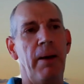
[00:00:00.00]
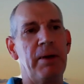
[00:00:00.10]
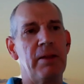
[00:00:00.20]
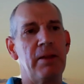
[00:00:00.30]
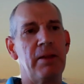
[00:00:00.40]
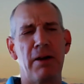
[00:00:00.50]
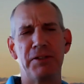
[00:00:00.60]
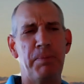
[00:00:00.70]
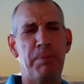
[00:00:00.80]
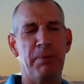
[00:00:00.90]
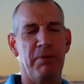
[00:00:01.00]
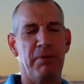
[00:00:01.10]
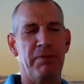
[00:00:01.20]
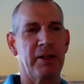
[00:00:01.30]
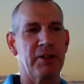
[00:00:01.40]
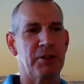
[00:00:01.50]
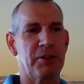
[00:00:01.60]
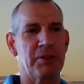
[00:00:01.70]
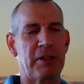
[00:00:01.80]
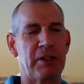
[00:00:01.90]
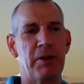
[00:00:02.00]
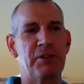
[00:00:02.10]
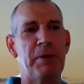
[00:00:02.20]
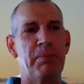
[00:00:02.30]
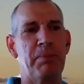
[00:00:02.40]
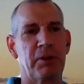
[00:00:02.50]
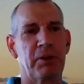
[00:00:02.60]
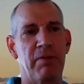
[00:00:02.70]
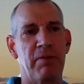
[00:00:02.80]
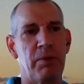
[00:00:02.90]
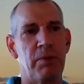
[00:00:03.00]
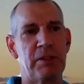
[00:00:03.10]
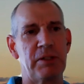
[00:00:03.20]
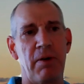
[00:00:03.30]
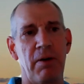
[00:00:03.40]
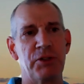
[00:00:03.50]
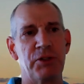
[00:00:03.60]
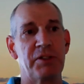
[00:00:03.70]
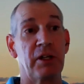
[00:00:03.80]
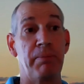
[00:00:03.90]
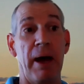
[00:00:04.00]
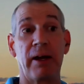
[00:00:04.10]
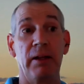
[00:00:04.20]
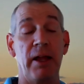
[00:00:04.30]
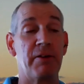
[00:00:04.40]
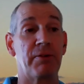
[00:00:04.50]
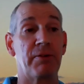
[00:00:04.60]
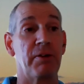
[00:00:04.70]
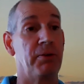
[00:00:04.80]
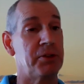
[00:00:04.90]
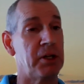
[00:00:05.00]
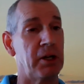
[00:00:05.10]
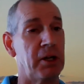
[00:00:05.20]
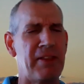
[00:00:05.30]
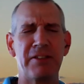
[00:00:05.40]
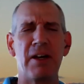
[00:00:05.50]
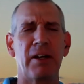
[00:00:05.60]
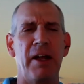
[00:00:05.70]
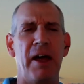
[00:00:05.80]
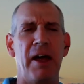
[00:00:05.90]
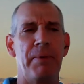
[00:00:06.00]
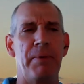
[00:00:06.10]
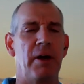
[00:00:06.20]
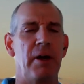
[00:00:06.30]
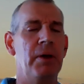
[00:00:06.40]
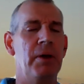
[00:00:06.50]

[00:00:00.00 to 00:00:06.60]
I mean, there are still people fighting insurance. There are still people recovering. Some of our resorts didn't come back online for a full year. That's not going to happen this time.